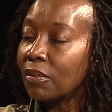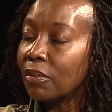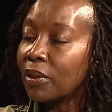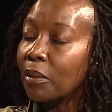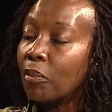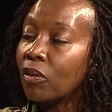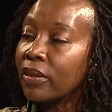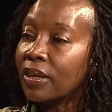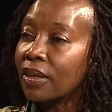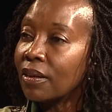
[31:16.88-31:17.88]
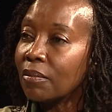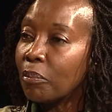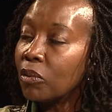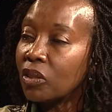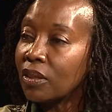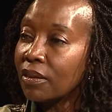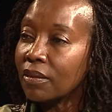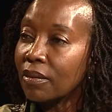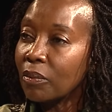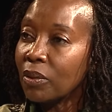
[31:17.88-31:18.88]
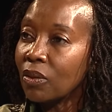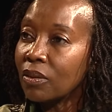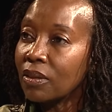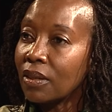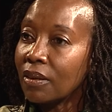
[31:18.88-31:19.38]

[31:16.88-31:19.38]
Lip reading: We abhor the poaching. We don't